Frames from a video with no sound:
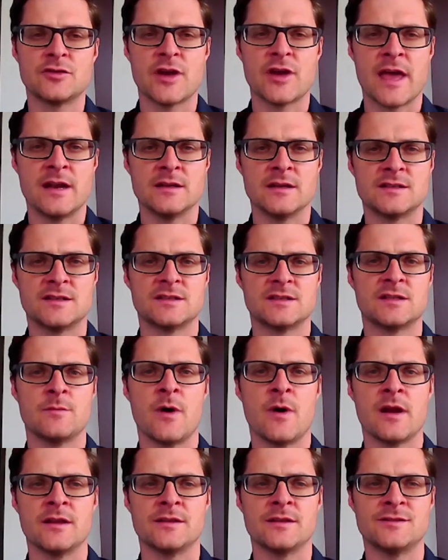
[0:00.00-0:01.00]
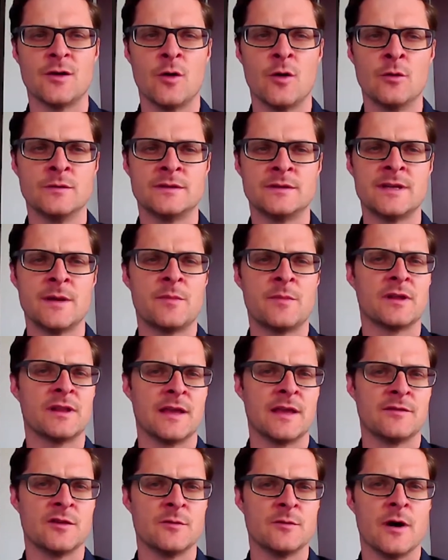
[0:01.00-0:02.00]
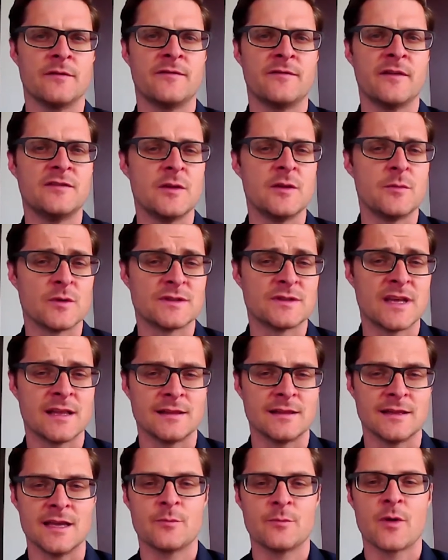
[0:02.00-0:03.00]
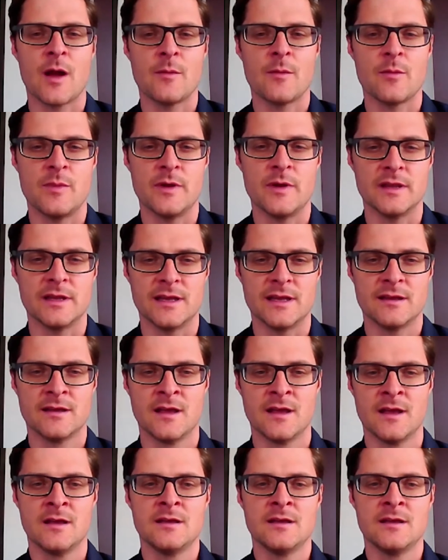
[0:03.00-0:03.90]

channel system on its own typically gives you about 50% leak probability.